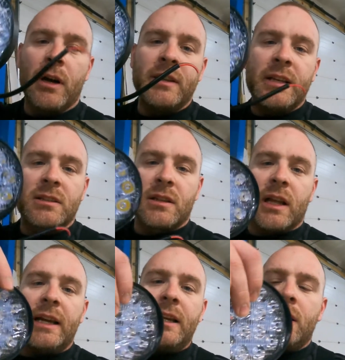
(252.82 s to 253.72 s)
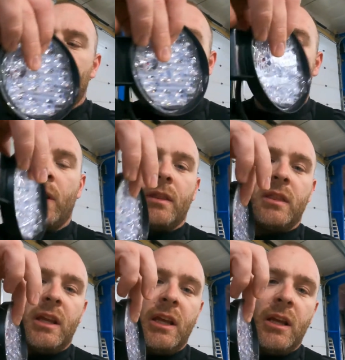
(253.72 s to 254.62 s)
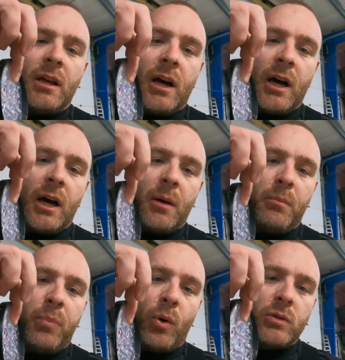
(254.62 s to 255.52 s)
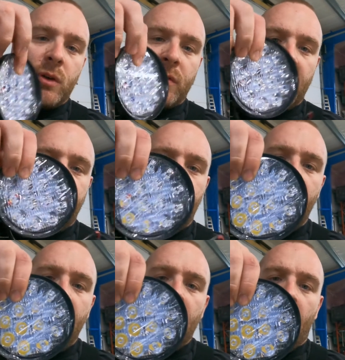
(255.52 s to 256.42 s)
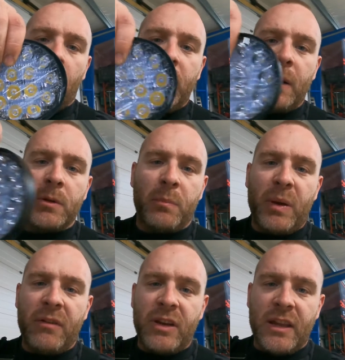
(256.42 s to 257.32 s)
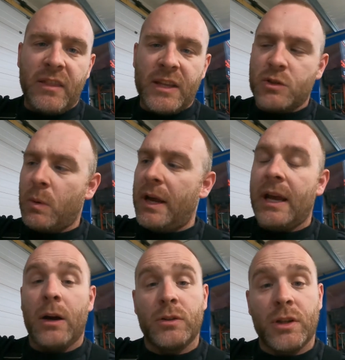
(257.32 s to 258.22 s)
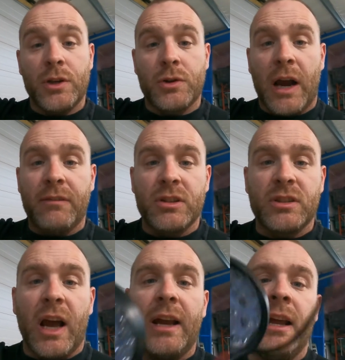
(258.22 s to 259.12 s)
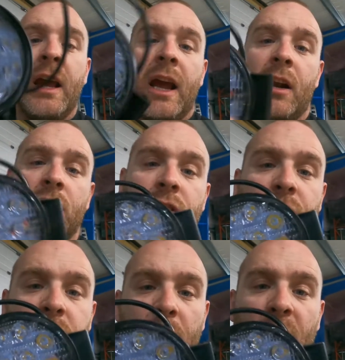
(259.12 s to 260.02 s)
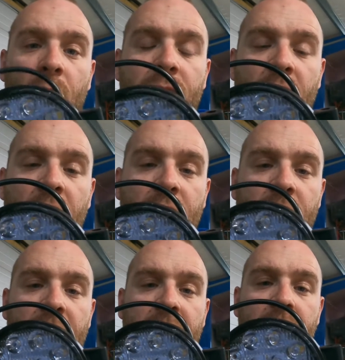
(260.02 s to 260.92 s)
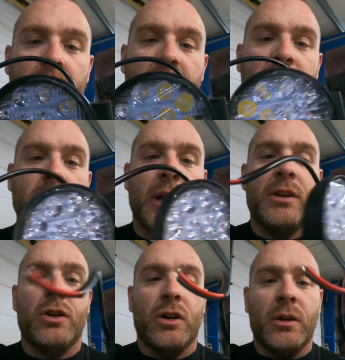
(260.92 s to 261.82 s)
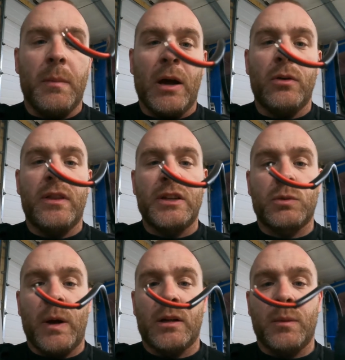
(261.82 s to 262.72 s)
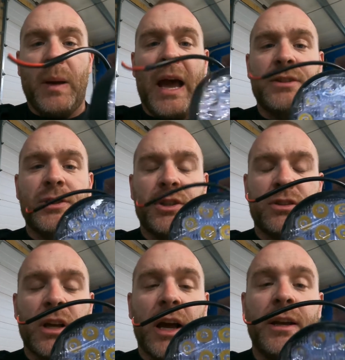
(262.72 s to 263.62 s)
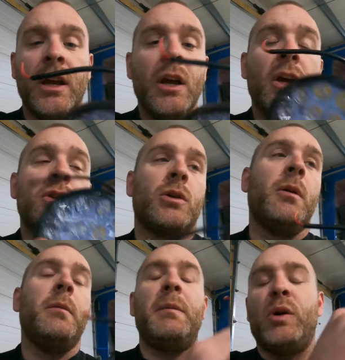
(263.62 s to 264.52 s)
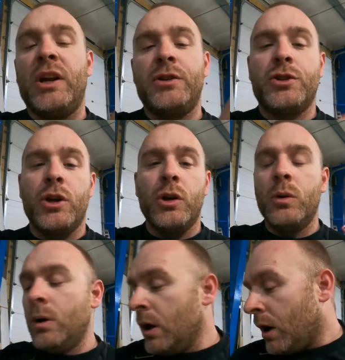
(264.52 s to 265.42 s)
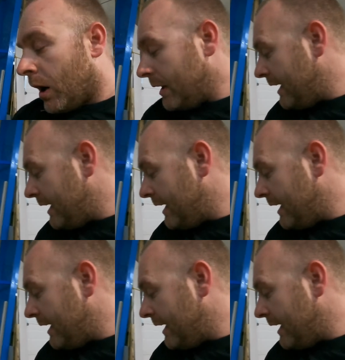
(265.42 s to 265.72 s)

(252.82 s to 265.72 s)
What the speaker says: this light with the bolt over here, I'll be able to pivot it this way out to the driver's side, and I'll just flip it over 180 degrees so I can turn them out this way on the passenger side. So I'm gonna be putting 2 on